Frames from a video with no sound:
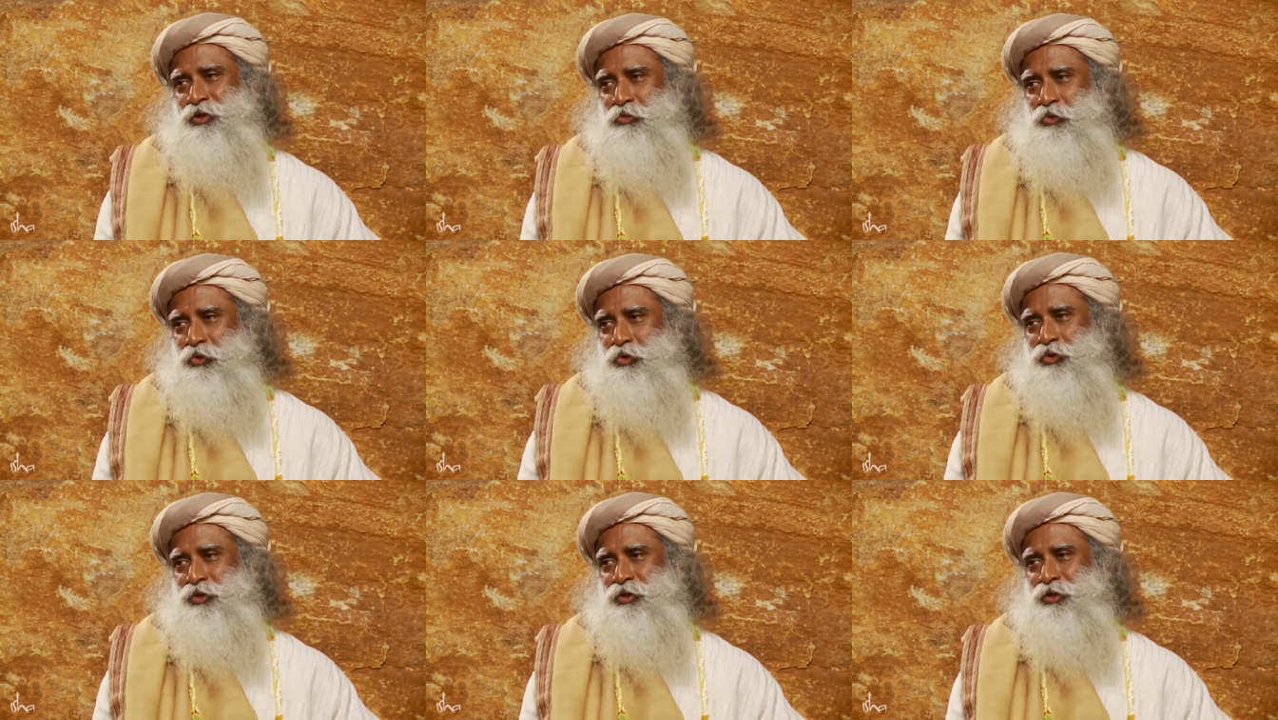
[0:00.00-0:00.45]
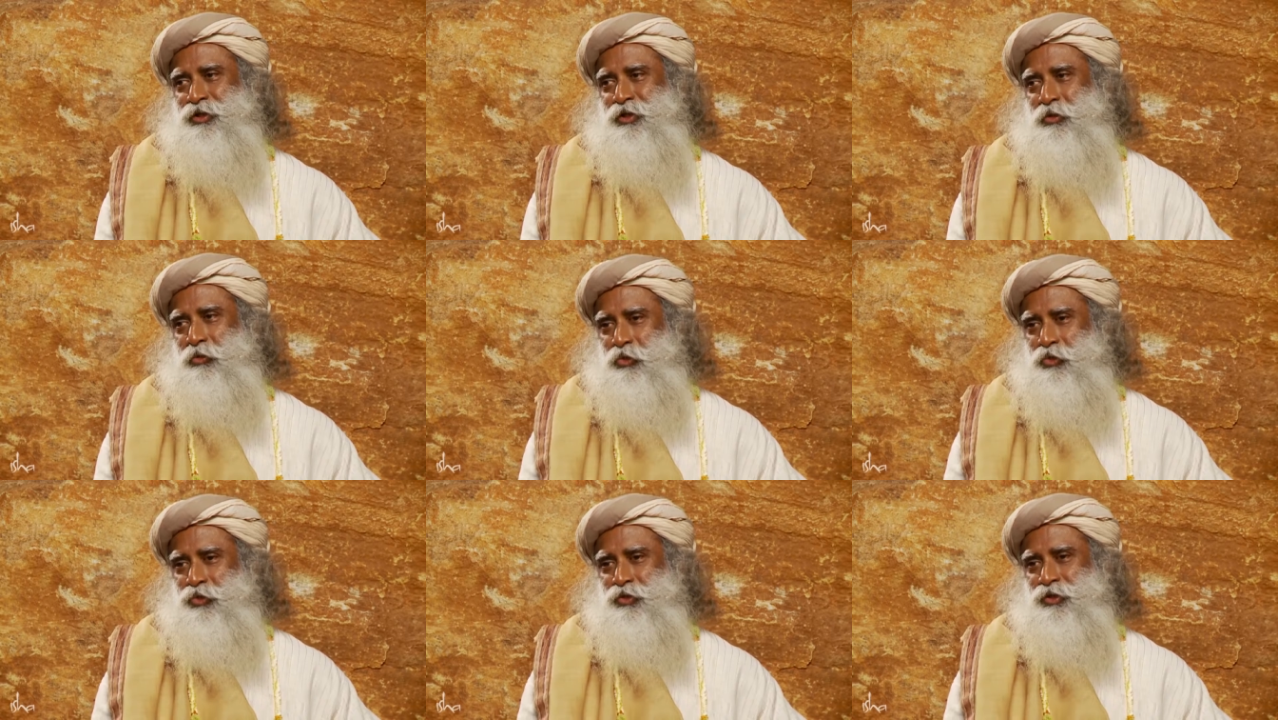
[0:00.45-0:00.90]
devotion,
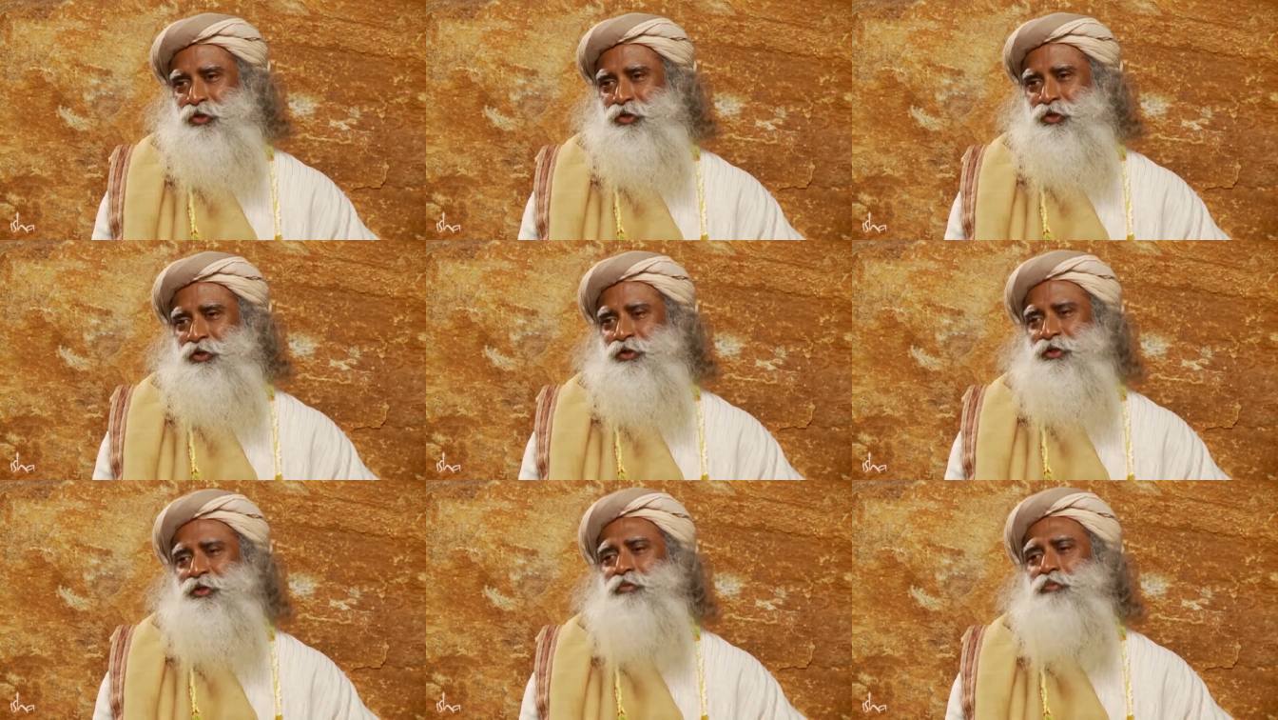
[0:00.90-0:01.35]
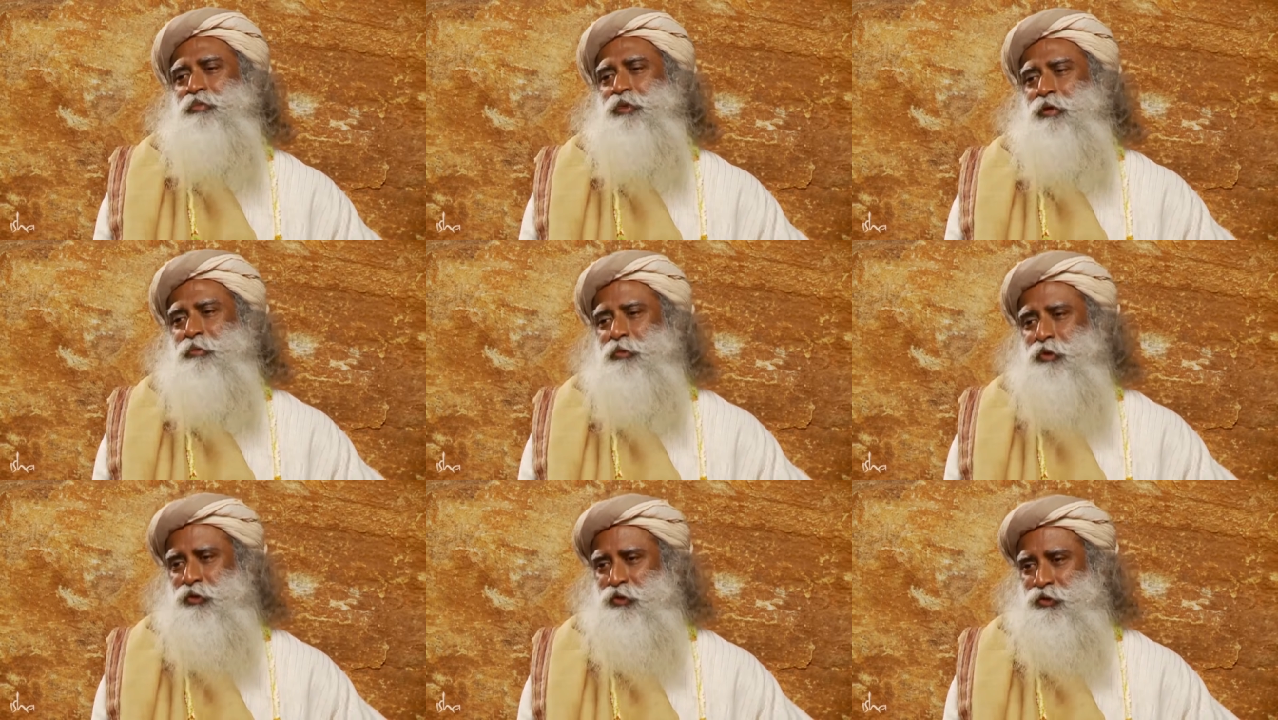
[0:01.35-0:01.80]
devotion is
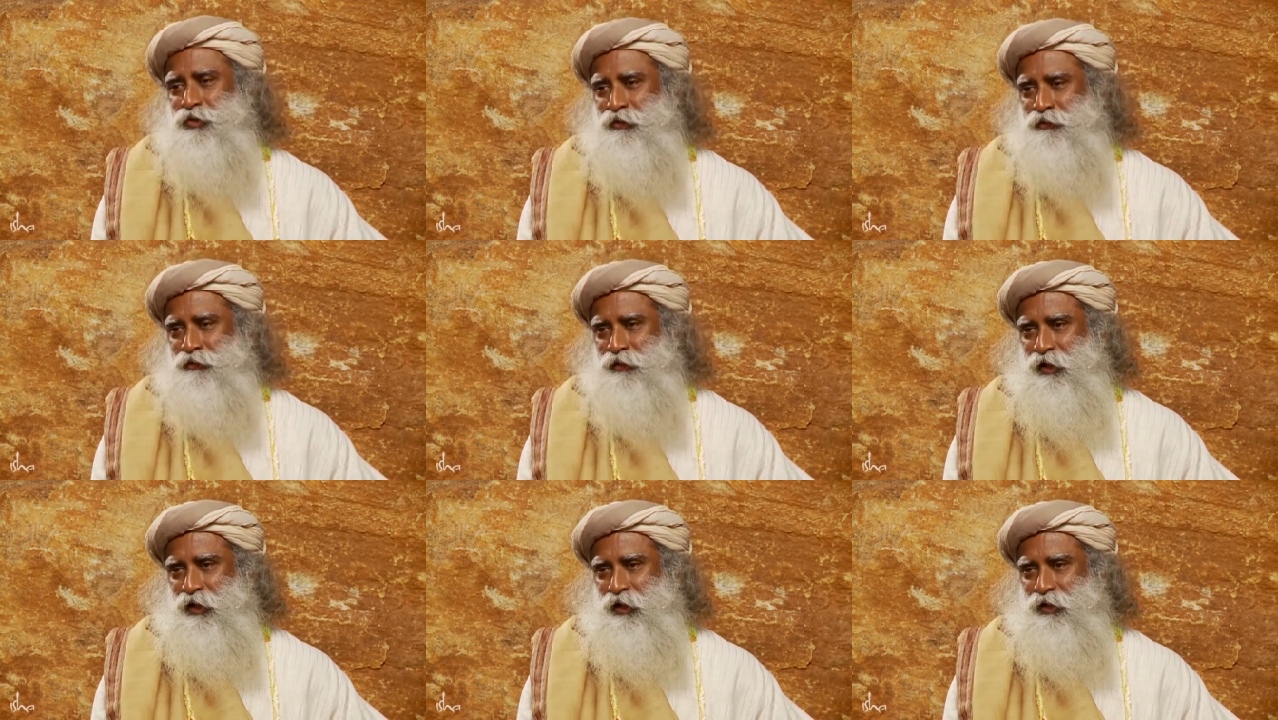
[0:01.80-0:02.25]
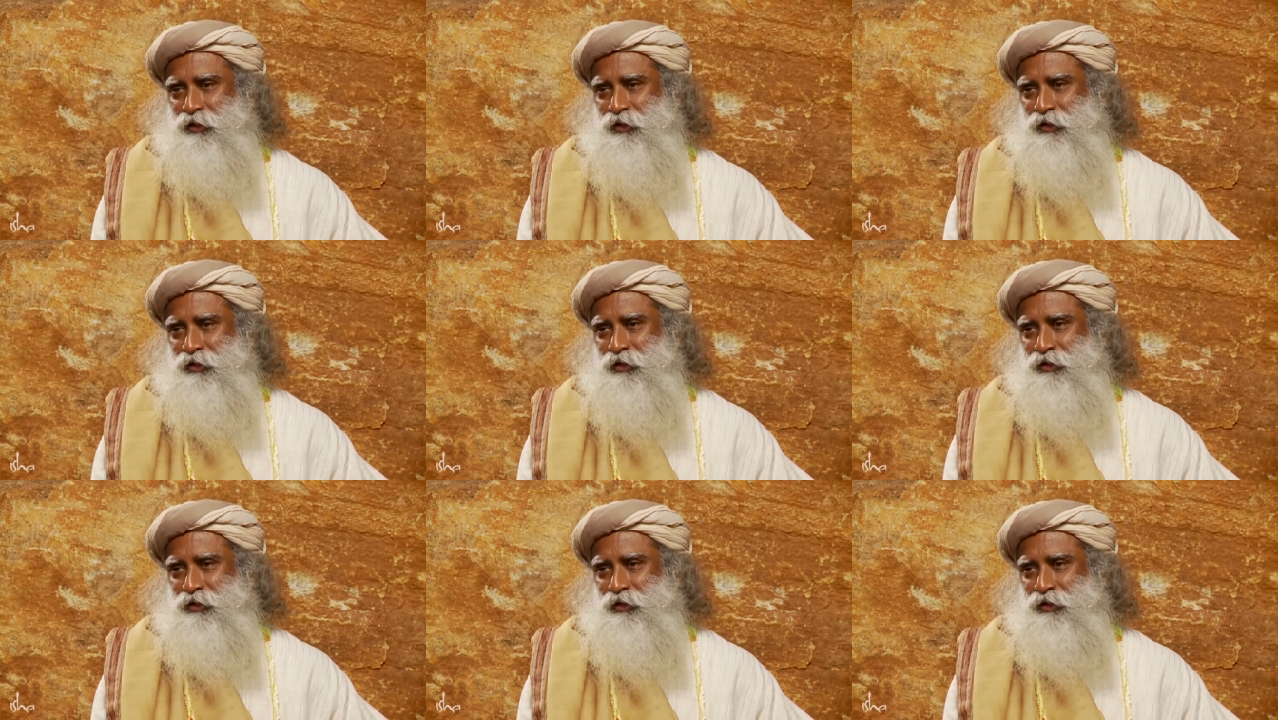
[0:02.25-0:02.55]
simply because of that,